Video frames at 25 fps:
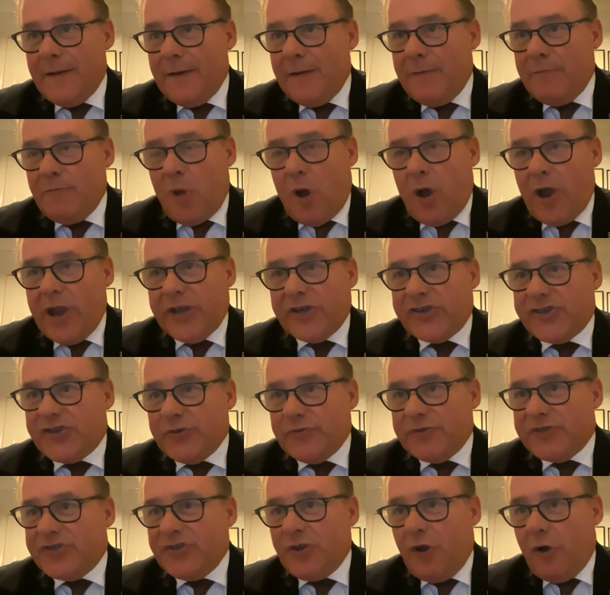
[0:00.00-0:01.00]
My issue
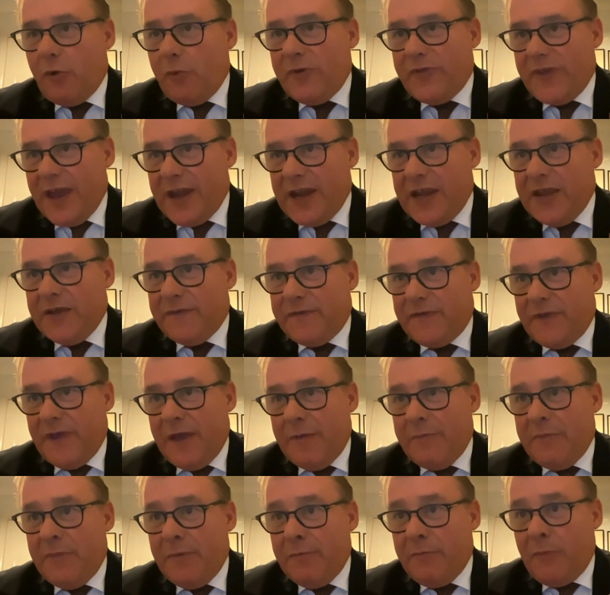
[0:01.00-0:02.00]
is not with any of
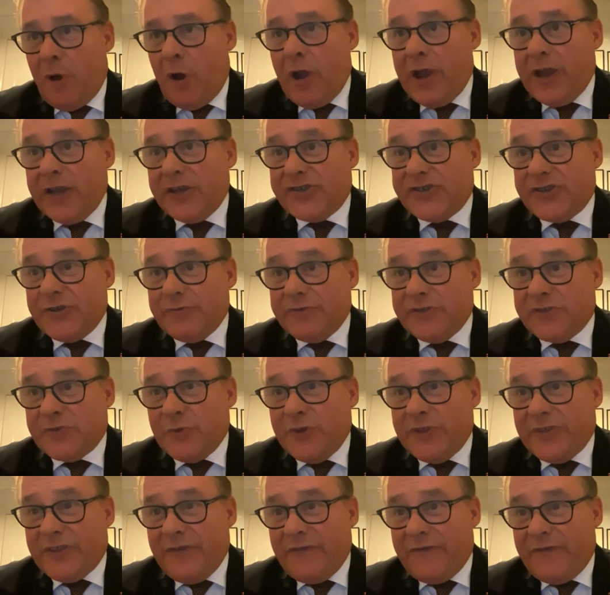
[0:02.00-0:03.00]
them. My issue is
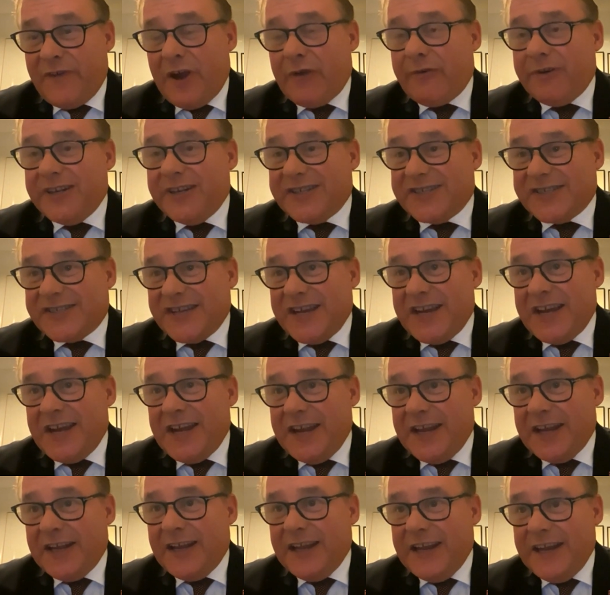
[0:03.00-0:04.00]
with the very
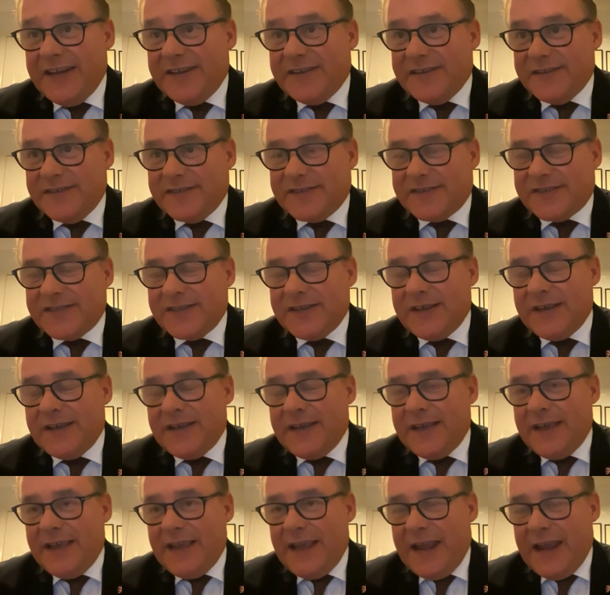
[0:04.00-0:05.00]
senior leaders
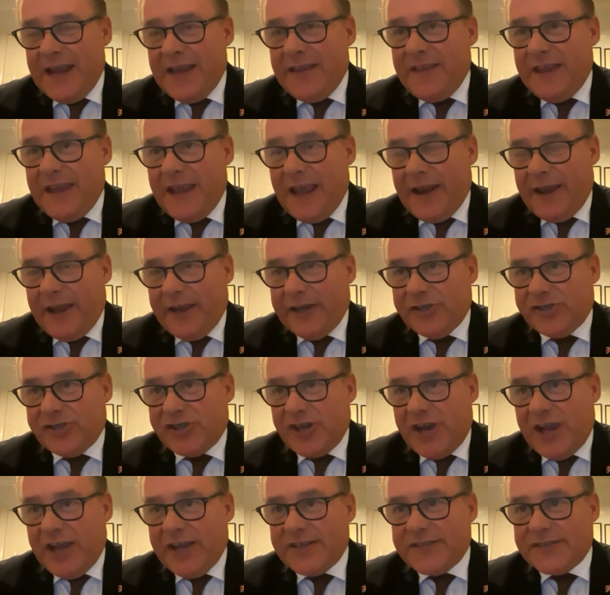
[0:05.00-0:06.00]
in the N H
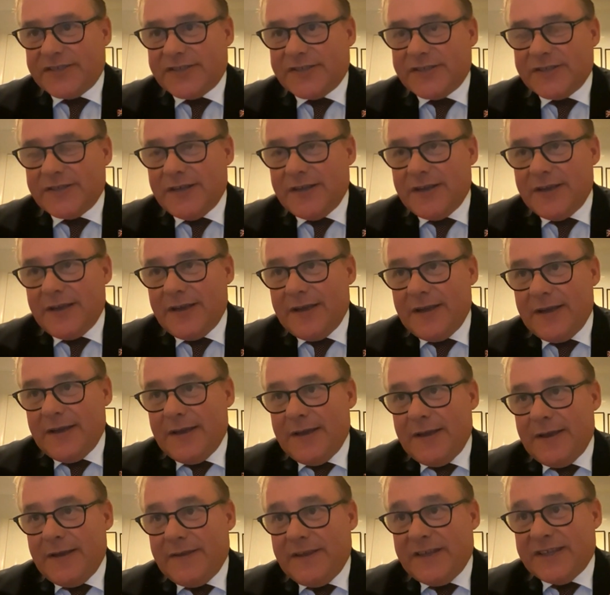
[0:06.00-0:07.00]
S,
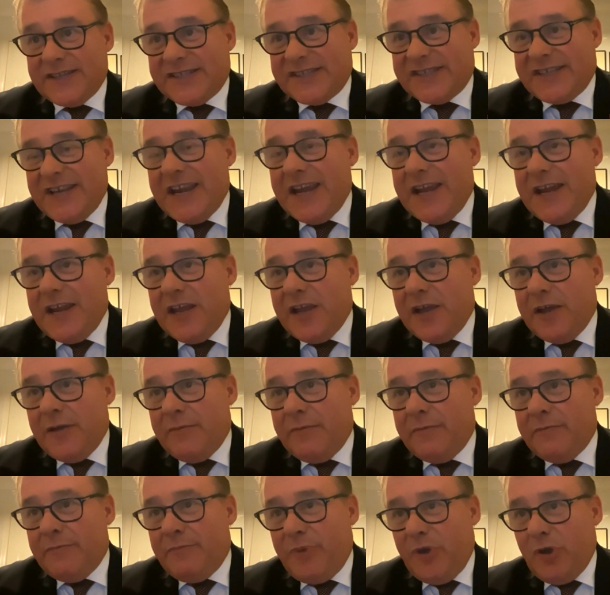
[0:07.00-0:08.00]
the senior
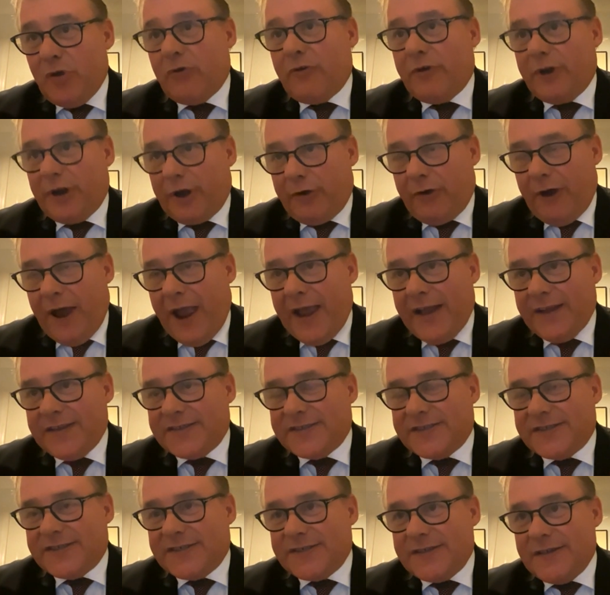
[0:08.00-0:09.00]

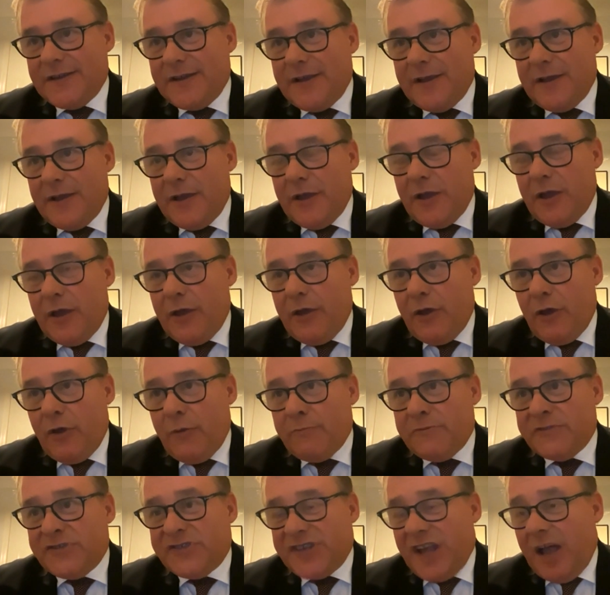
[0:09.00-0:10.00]
bureaucrats,
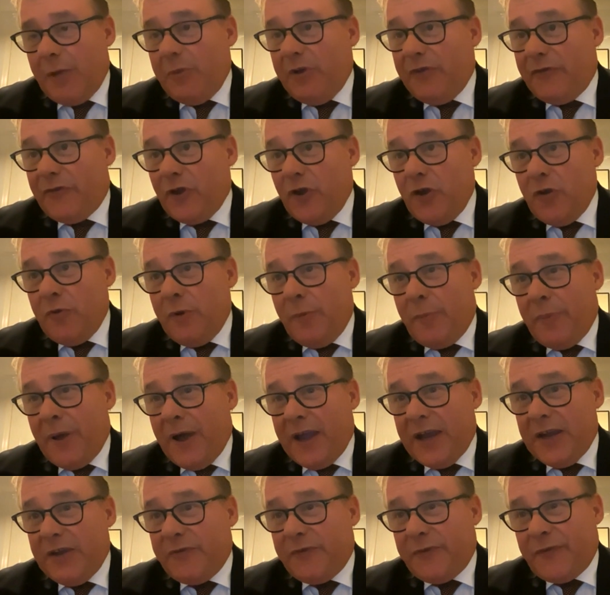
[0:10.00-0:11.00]
some of whom are
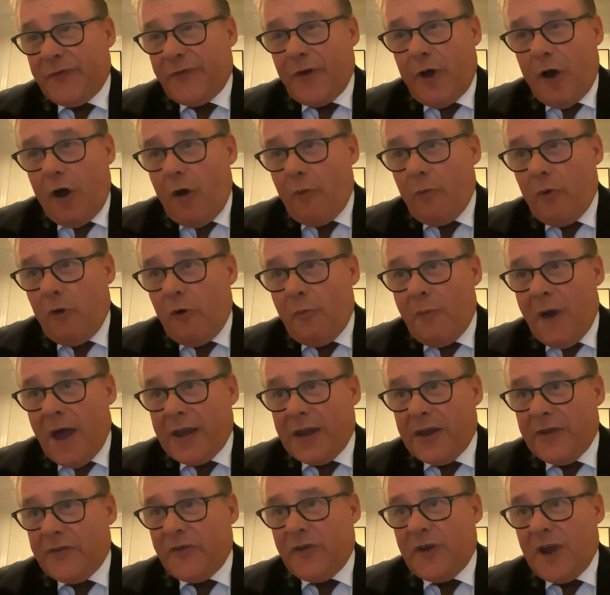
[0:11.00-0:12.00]
paid far more
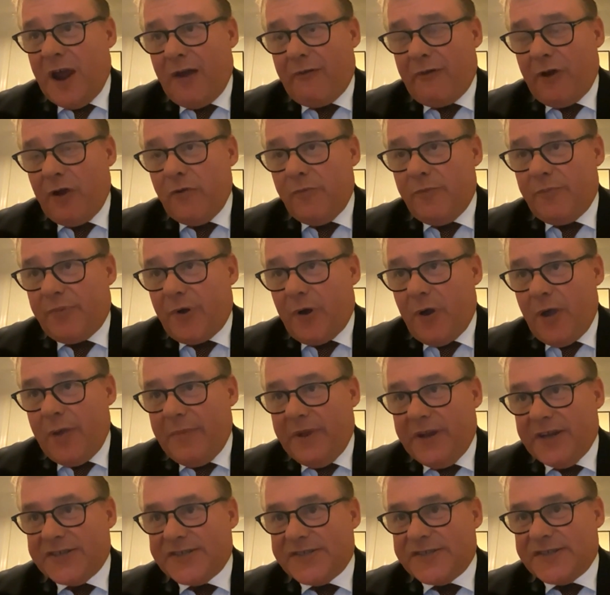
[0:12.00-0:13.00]
money than our own Prime
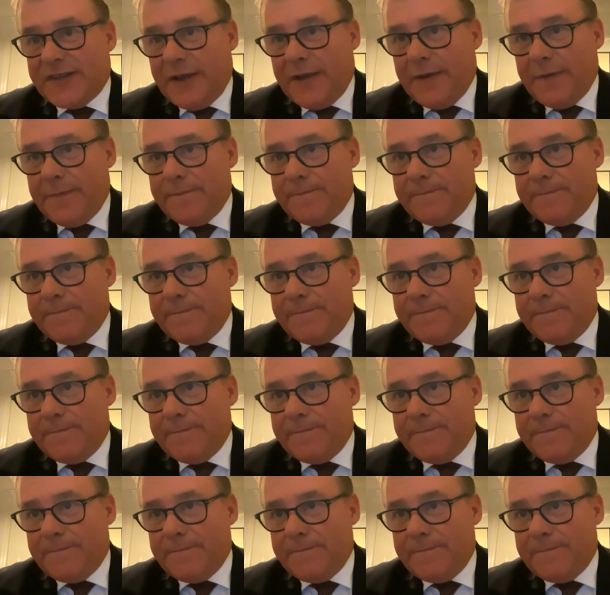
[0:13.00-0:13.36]
Minister,